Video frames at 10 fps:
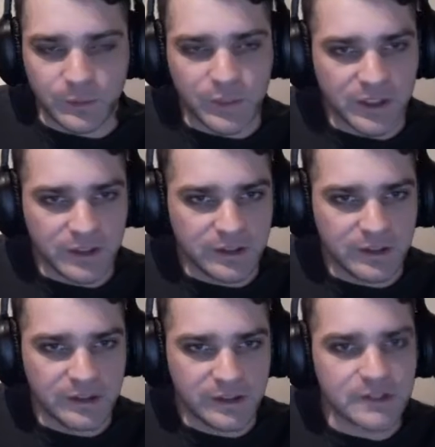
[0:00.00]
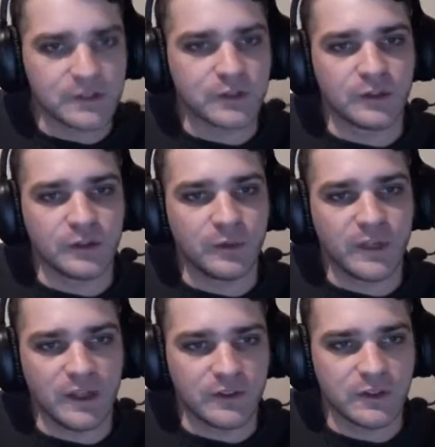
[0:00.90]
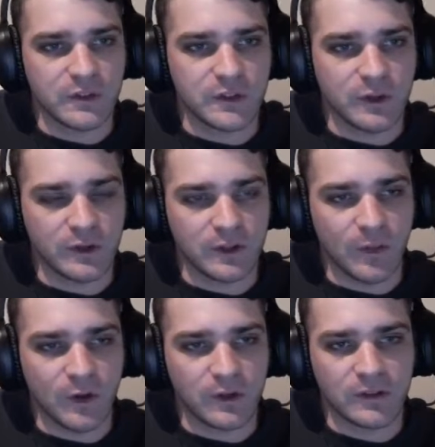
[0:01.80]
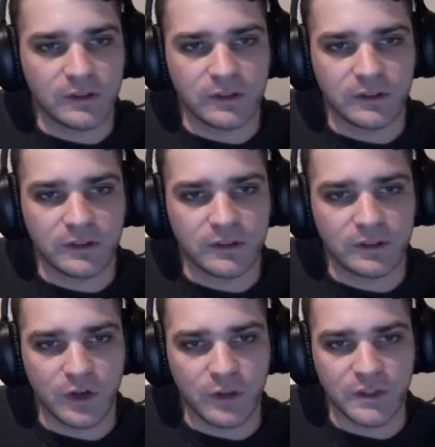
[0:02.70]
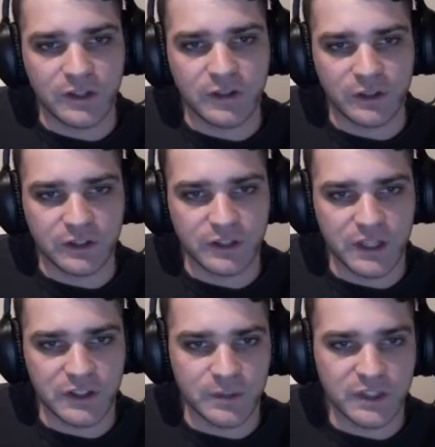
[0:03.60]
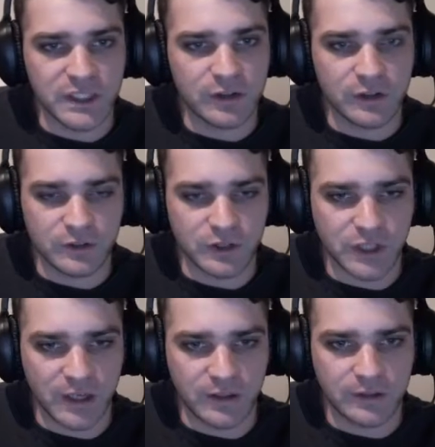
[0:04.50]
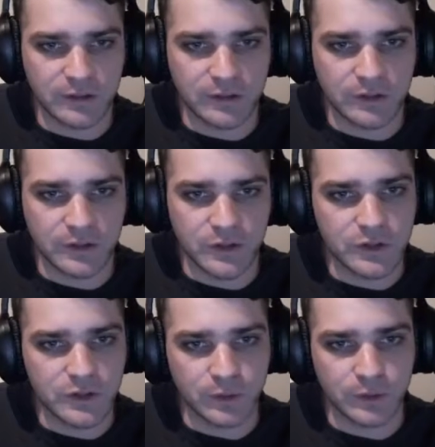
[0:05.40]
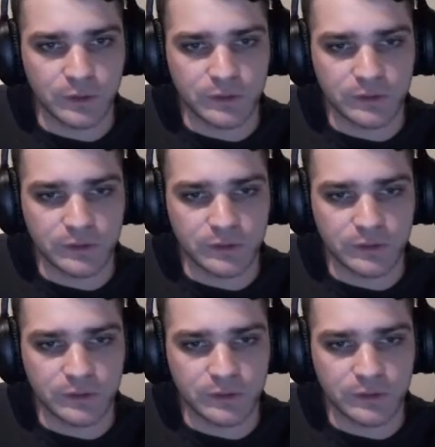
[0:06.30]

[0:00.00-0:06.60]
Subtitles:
Blender. That's so cool. All we have to do is go to the model, go to the material and change the material shader to